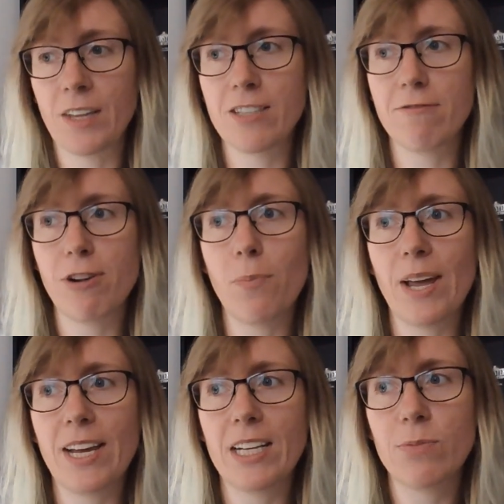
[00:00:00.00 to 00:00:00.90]

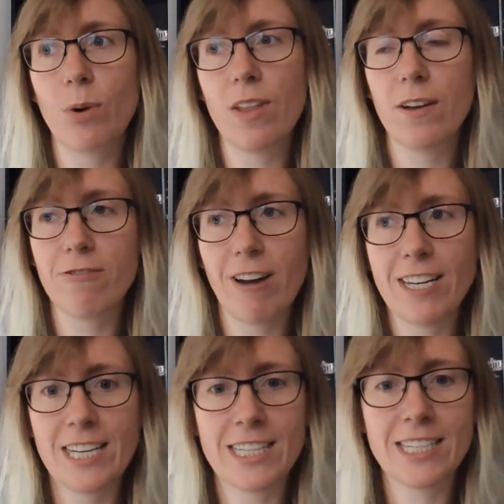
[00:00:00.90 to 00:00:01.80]
It's one of the
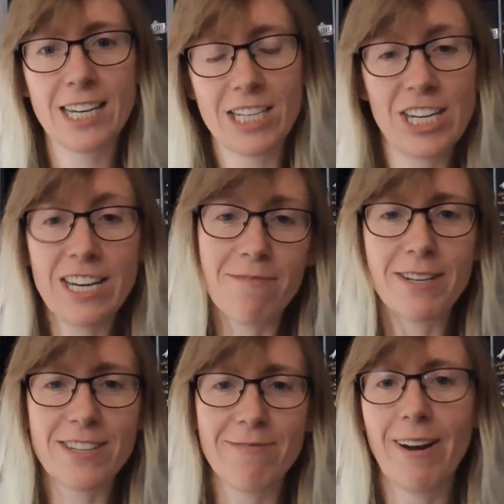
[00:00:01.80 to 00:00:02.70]
greatest
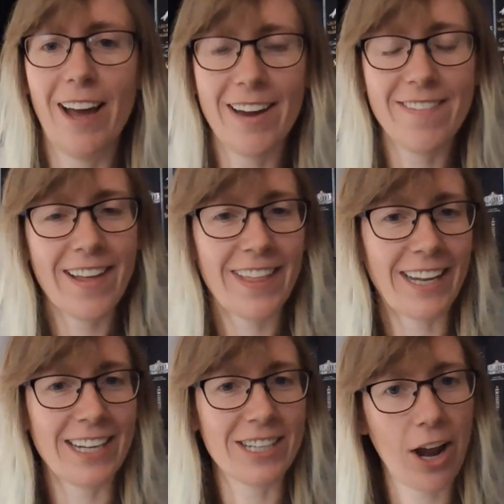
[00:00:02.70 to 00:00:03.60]
achievements of my life, I
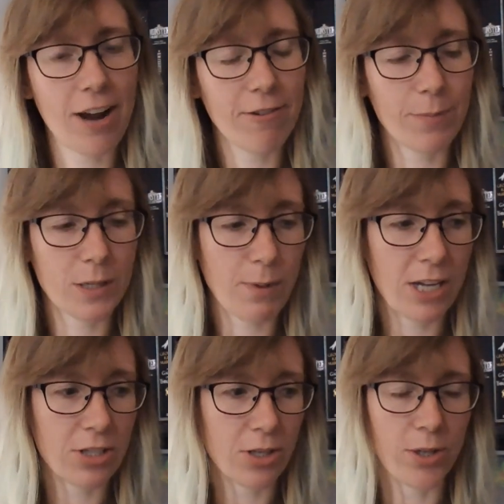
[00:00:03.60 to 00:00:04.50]
think, is going from this
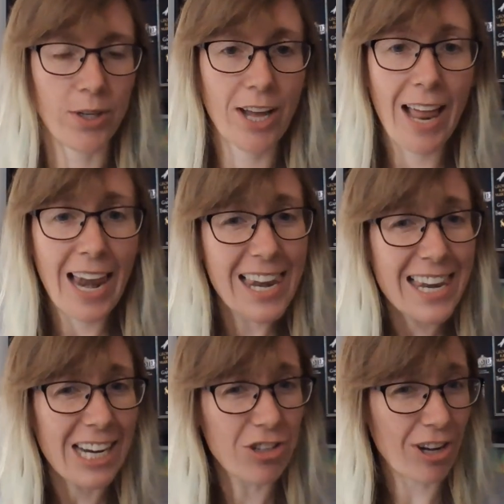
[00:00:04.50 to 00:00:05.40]
person who
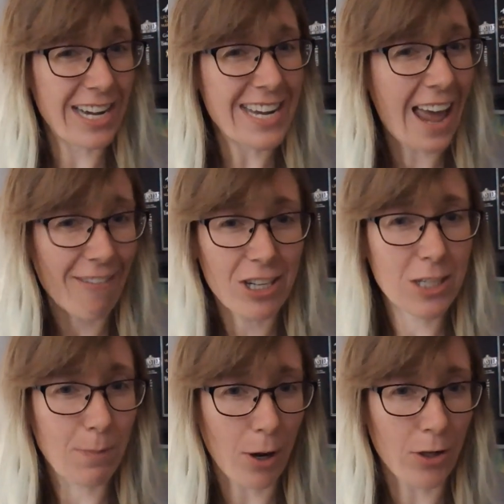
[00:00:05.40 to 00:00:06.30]
literally never
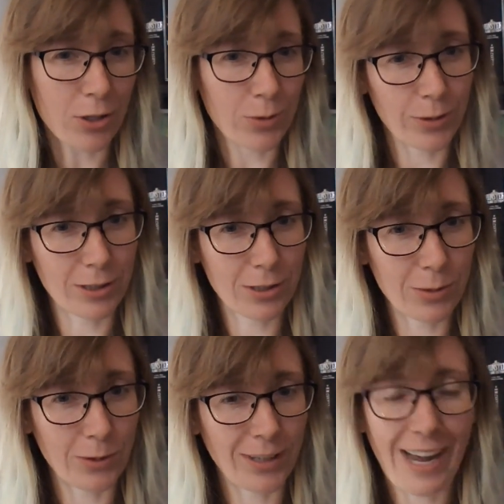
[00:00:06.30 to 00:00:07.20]
spoke at all at
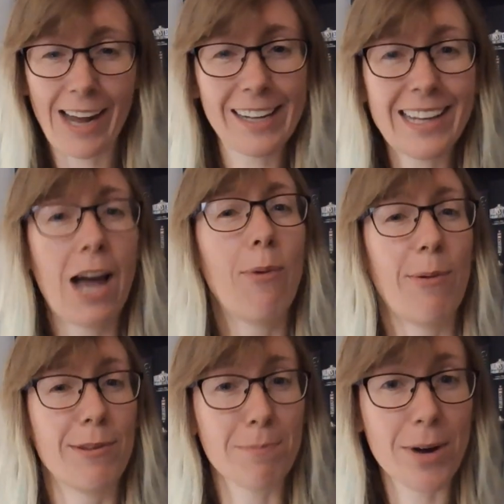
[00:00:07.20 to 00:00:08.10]
school. Like I could get away
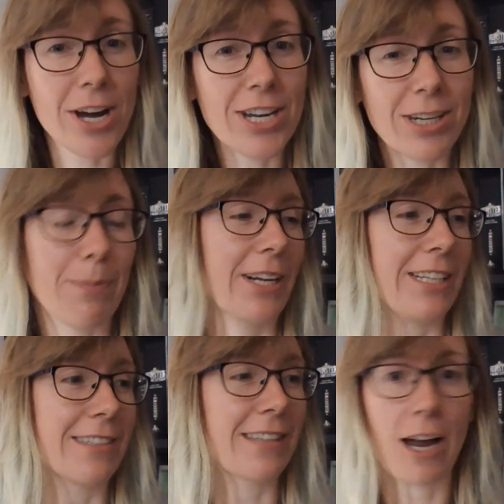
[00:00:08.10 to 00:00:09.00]
with murder
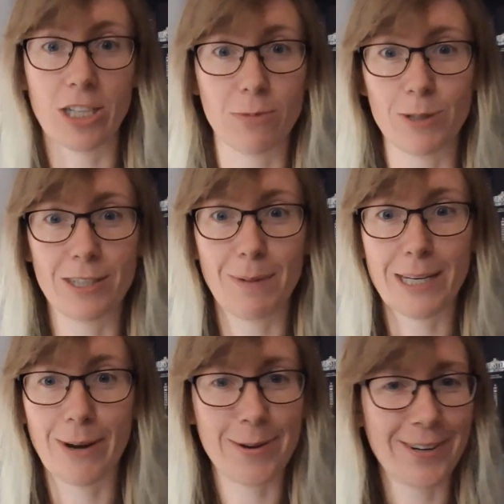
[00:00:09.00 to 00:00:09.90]
because I just wouldn't
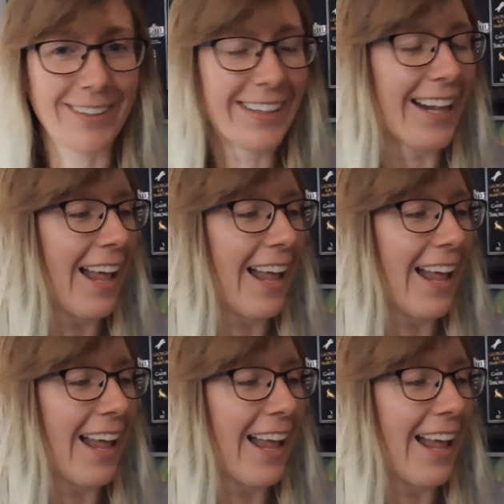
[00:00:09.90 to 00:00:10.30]
speak to anyone.